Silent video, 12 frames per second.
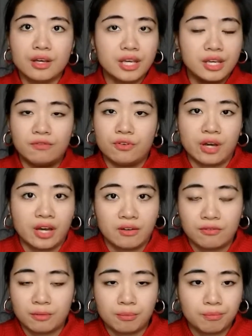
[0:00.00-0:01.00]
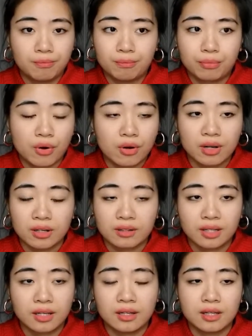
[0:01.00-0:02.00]
if you have a product
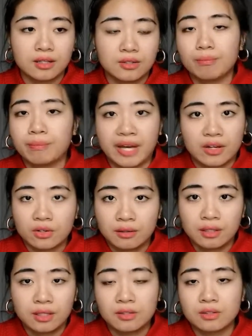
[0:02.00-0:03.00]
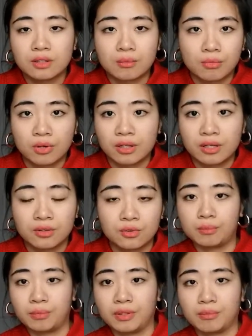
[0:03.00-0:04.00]
that is better than someone
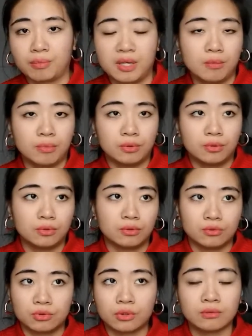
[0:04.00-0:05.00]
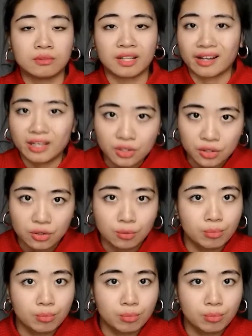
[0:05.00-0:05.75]
else but people don't like you,